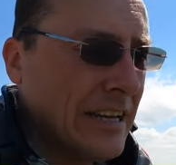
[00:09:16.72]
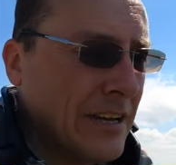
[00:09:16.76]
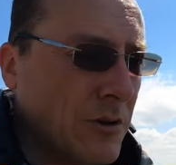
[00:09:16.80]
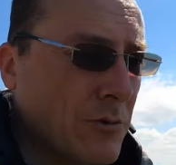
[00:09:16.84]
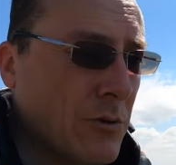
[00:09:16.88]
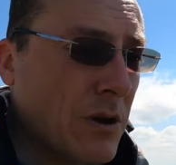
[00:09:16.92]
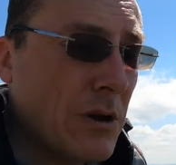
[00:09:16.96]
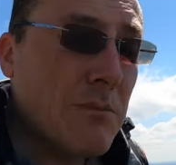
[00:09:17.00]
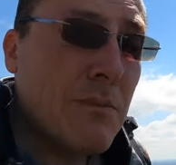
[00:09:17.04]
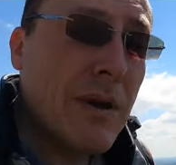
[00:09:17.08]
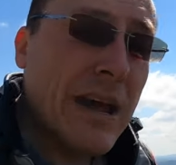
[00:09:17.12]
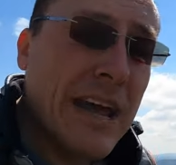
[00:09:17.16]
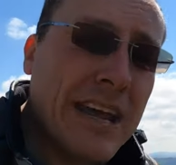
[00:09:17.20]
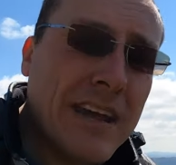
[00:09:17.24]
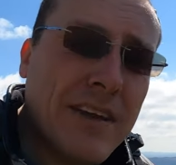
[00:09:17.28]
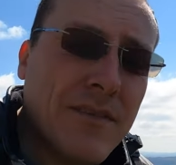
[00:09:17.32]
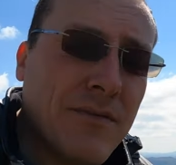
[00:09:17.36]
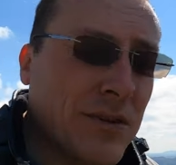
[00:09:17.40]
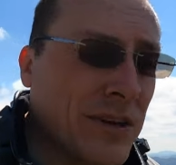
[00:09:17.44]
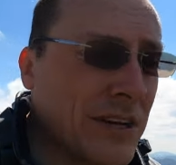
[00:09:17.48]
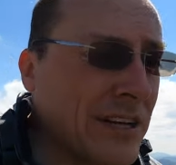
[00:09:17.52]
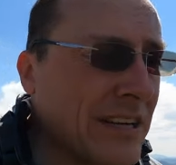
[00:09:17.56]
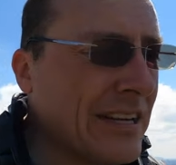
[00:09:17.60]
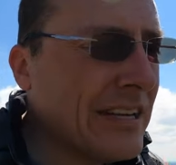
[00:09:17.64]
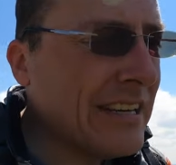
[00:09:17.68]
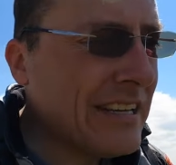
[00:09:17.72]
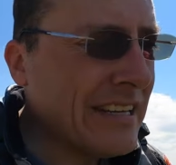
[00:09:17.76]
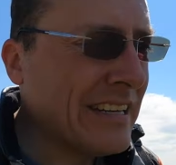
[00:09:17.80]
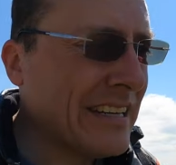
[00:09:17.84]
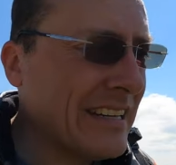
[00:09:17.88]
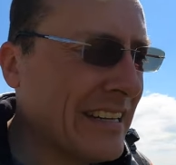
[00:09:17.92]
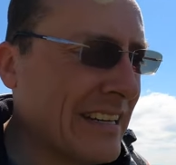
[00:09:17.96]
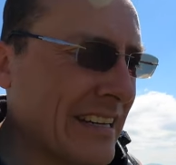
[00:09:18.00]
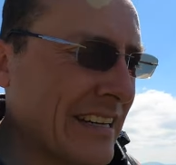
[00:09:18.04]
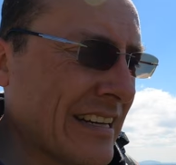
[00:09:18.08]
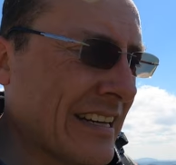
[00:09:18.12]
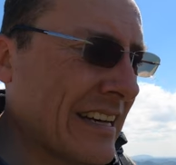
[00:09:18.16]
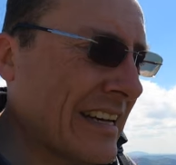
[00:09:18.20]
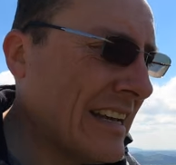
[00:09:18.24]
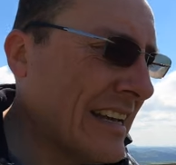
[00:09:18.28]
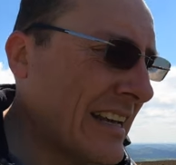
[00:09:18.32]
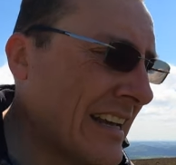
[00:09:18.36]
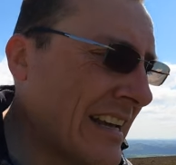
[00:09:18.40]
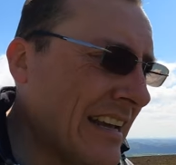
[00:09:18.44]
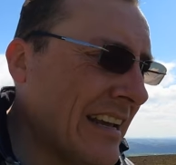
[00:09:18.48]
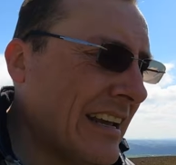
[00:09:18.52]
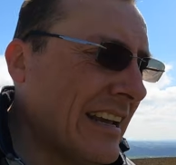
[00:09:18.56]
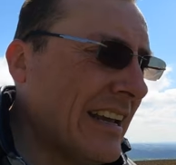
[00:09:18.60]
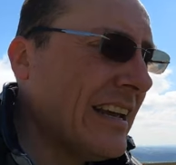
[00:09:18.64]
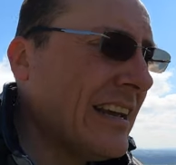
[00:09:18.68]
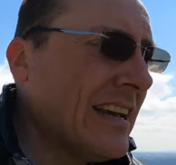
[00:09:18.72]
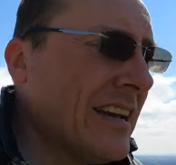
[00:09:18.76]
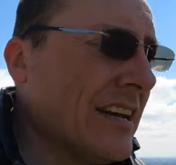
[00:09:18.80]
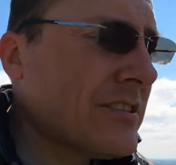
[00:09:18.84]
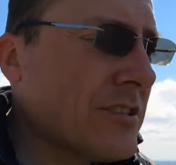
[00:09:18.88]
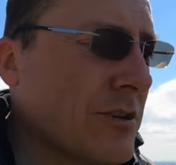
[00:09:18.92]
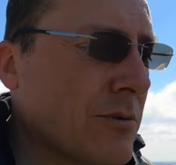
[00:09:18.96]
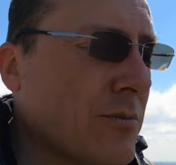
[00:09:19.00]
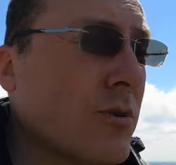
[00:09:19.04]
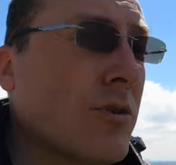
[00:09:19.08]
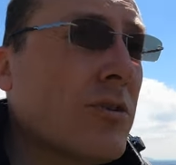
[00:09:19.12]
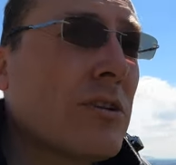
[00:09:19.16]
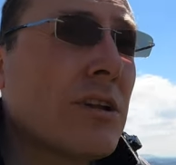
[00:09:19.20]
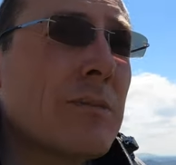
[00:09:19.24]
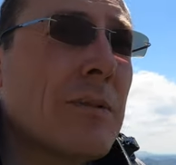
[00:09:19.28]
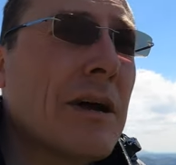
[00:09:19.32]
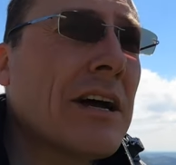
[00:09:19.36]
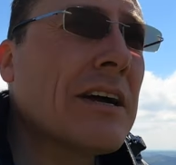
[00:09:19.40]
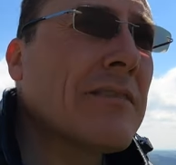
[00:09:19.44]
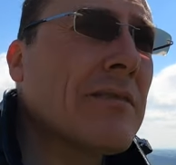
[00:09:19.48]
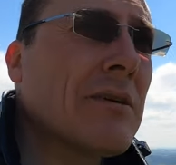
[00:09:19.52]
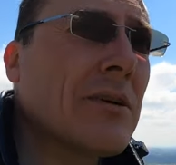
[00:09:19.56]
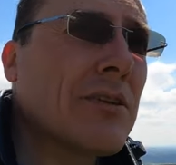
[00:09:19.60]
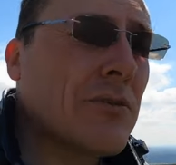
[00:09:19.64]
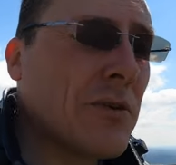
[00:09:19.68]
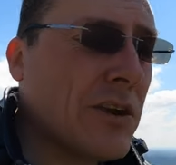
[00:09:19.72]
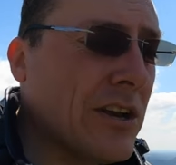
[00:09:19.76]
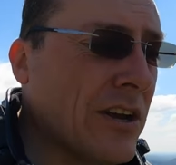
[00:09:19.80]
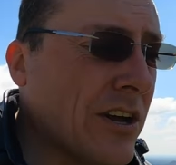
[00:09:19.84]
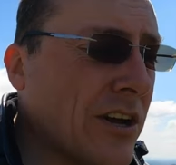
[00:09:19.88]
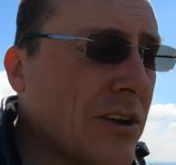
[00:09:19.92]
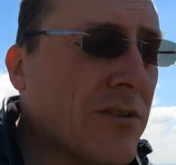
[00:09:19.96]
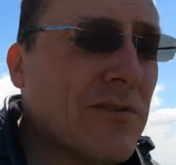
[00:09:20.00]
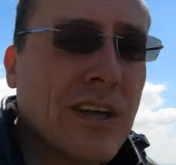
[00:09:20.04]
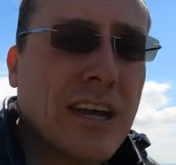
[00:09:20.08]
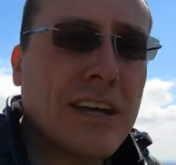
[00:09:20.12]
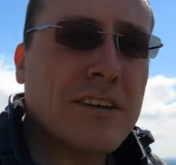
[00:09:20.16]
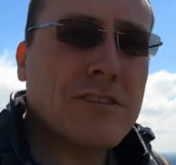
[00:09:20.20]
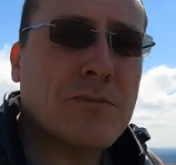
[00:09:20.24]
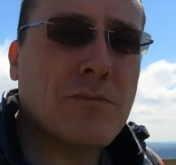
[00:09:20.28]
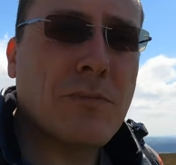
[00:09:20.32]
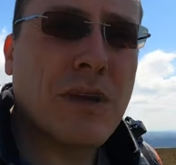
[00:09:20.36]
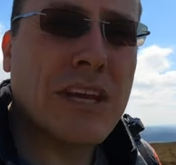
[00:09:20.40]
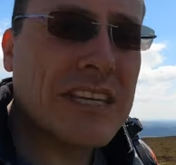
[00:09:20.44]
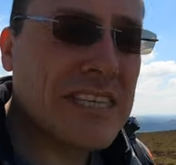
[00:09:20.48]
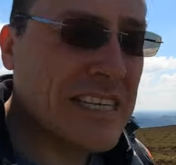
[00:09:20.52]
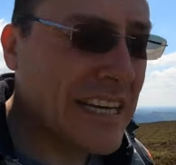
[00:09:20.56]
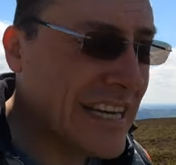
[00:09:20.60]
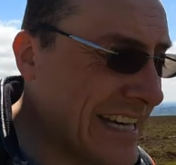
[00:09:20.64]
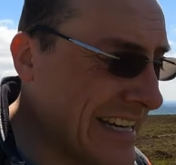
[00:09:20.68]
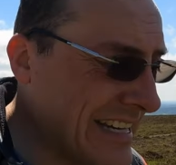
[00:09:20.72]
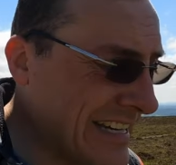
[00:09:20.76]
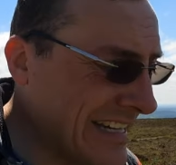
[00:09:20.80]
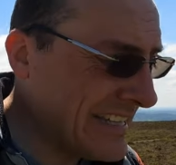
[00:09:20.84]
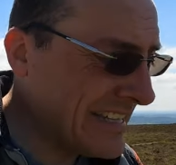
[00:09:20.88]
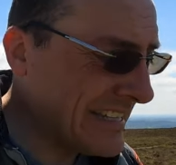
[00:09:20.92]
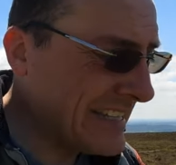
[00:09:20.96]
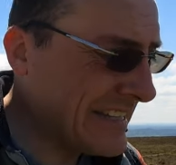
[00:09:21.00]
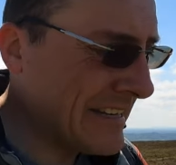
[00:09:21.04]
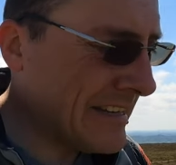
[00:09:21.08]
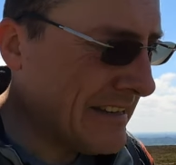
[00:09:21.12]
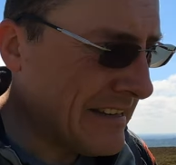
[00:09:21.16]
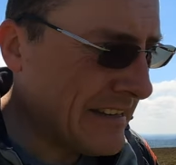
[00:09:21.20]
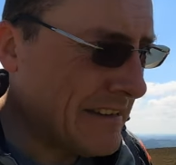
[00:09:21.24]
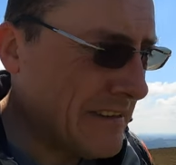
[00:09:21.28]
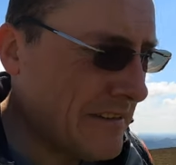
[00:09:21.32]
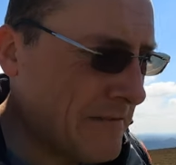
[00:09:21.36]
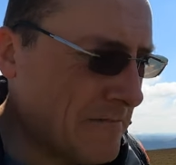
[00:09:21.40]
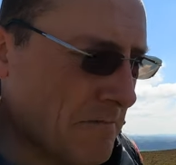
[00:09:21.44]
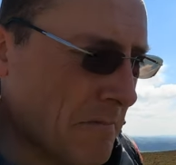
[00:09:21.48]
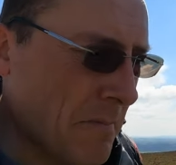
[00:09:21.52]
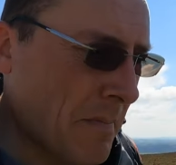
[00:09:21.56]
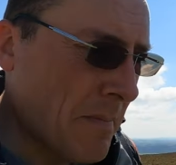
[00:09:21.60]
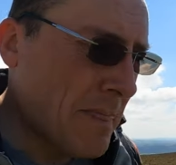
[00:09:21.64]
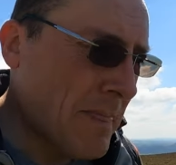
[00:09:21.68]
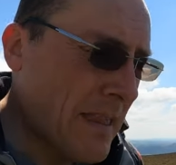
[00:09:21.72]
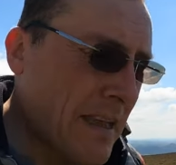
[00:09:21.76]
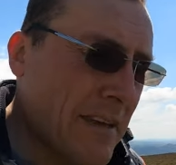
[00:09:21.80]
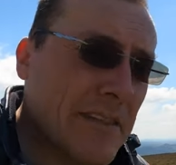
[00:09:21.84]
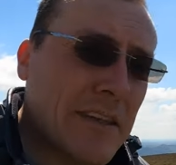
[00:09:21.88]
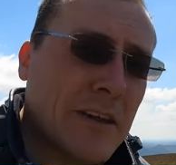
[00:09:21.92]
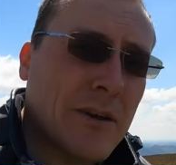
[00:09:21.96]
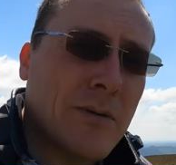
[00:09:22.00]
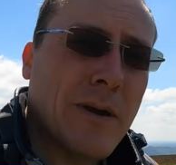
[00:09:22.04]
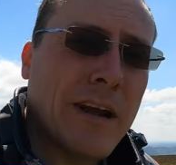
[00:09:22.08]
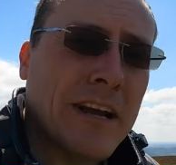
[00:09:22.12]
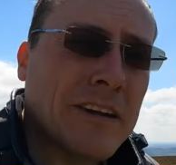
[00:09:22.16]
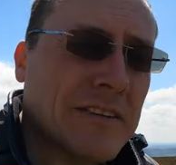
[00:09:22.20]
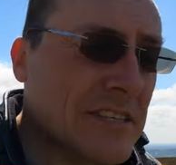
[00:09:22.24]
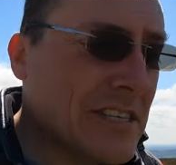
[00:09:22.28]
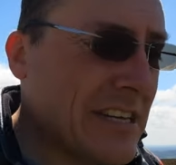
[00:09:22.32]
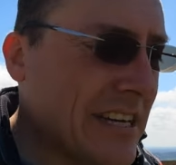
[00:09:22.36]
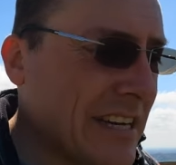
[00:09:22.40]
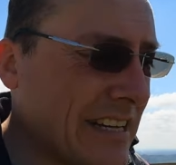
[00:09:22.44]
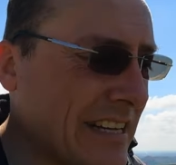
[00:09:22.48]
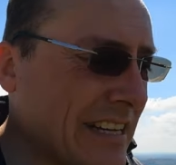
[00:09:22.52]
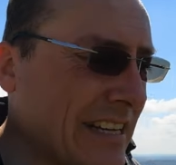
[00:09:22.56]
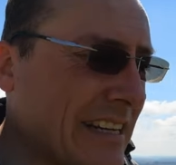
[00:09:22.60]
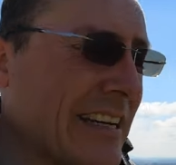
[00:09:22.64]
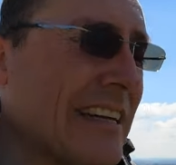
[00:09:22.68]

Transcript: Queen Maeve, as she ruled about 3,500 BC, thereabouts.